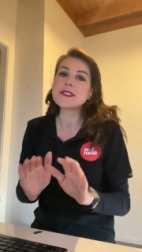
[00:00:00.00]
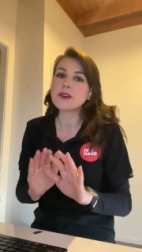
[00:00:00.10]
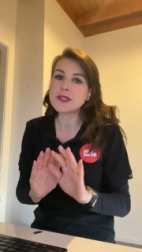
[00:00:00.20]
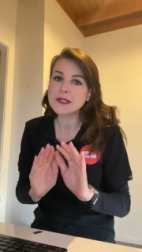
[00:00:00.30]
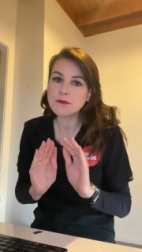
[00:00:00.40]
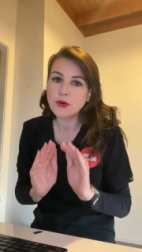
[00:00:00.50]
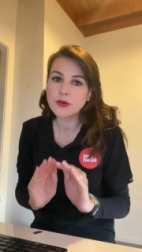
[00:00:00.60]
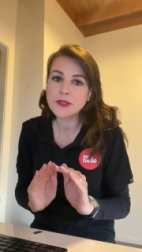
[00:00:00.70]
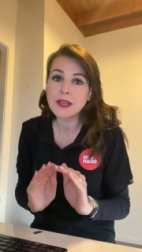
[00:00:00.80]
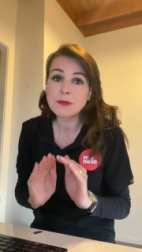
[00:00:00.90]
So it's
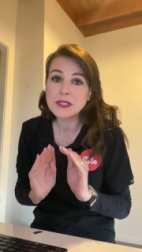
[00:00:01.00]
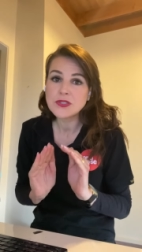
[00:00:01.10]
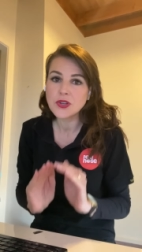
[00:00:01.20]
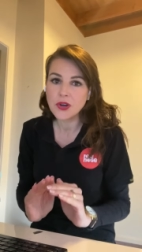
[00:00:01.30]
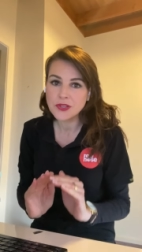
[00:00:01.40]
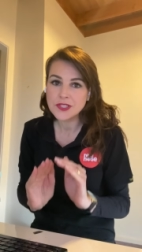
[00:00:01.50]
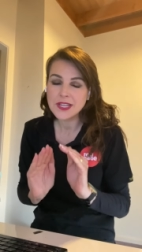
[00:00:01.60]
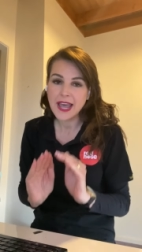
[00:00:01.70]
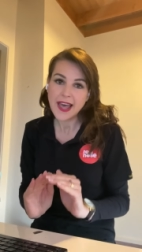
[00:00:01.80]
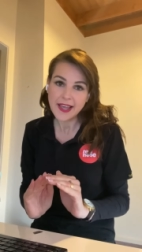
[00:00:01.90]
important that we don't
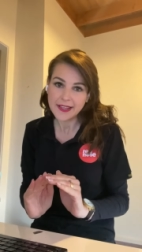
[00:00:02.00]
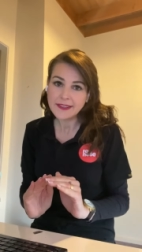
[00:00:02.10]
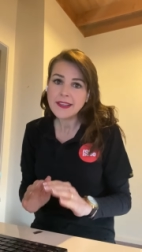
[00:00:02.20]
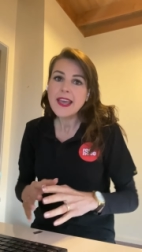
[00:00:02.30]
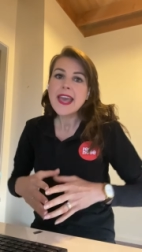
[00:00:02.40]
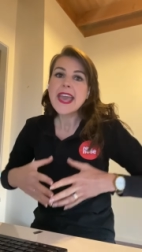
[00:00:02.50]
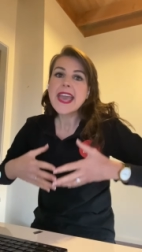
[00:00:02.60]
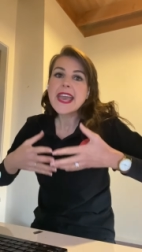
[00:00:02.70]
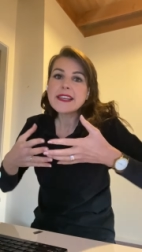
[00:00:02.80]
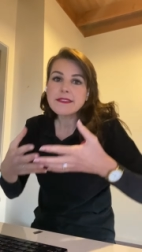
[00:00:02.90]
add
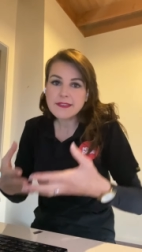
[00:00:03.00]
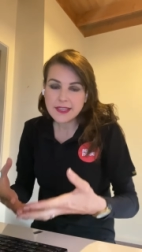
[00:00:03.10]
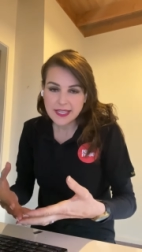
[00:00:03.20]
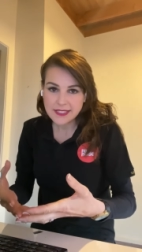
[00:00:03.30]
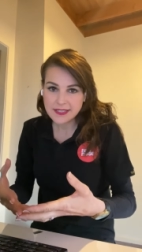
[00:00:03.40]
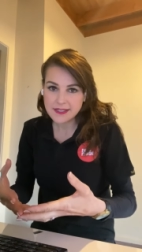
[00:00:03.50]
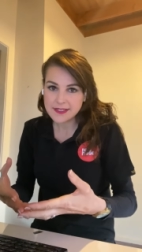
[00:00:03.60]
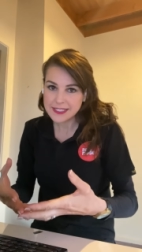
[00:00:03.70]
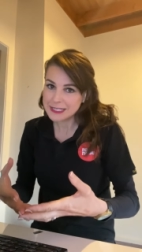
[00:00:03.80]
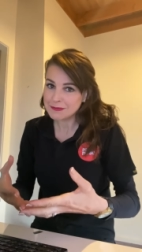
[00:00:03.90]
anything into the
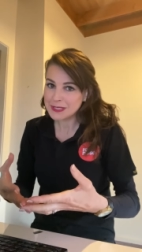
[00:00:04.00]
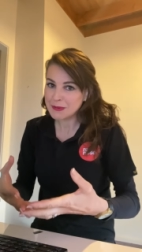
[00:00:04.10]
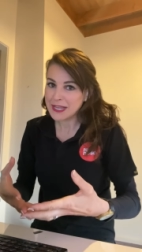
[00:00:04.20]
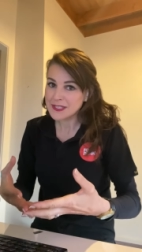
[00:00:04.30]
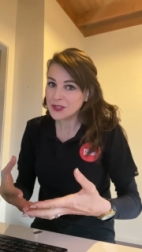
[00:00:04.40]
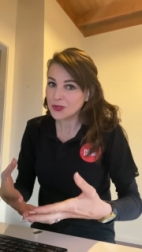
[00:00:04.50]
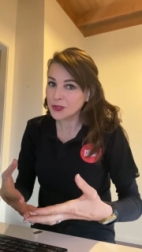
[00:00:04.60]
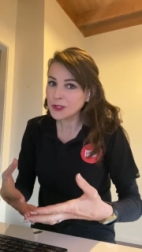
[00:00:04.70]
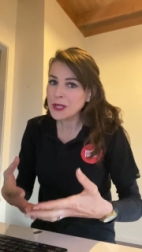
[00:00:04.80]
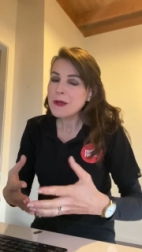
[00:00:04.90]
sleep space at
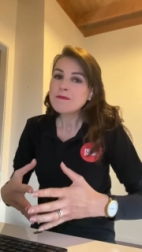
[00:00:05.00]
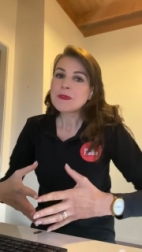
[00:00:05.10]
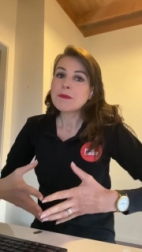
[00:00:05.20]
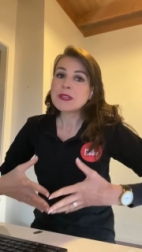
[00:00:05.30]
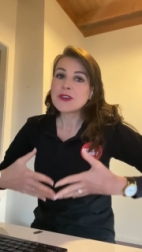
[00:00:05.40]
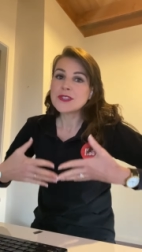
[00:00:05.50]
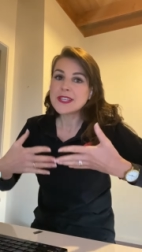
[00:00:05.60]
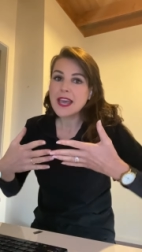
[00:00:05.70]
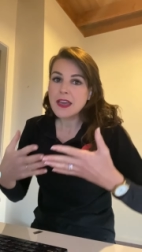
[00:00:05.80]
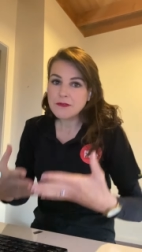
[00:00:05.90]
all because
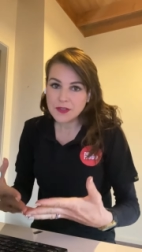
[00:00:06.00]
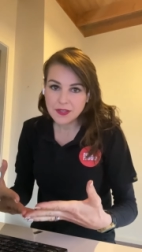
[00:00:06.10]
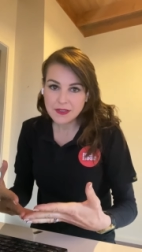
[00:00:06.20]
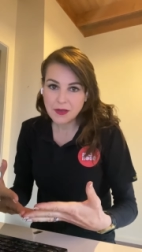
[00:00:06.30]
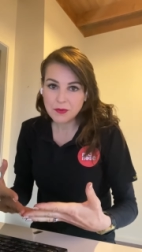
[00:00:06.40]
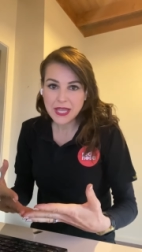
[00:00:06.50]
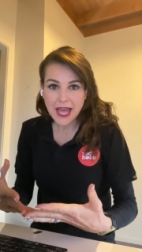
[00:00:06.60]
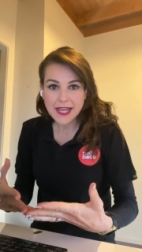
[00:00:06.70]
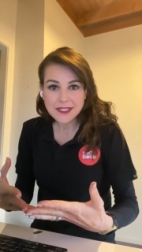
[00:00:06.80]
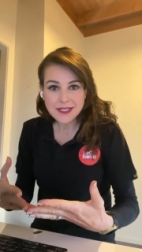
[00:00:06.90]
everything that we
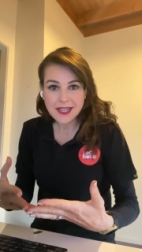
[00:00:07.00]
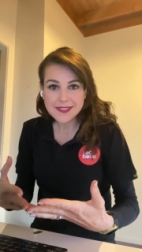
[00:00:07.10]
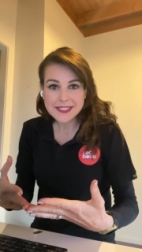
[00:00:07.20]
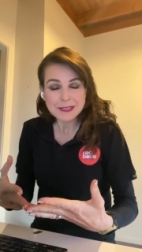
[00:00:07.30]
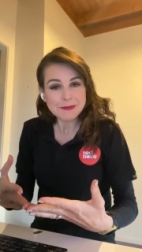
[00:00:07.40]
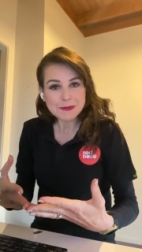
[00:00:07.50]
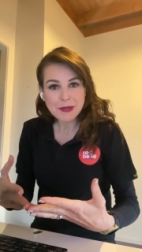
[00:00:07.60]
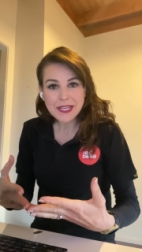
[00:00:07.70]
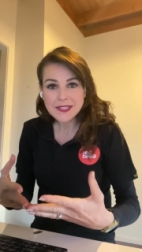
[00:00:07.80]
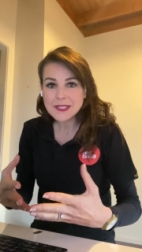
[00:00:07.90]
add to that sleep
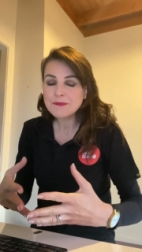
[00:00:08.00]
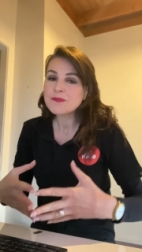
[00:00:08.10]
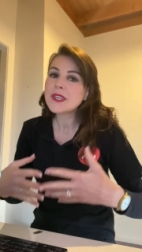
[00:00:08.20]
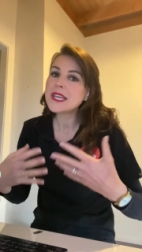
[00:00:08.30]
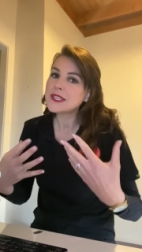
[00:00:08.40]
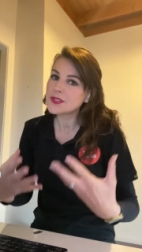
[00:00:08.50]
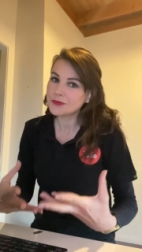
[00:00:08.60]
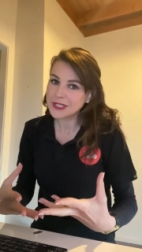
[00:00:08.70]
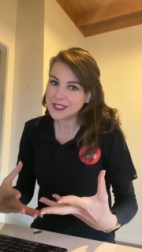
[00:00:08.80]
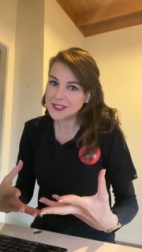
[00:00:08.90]
space is a
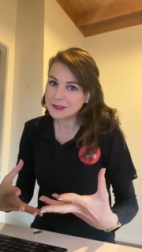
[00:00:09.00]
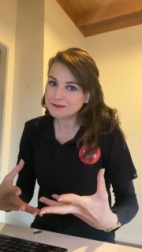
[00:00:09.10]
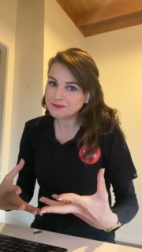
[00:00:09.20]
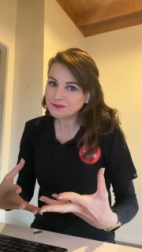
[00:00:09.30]
risk.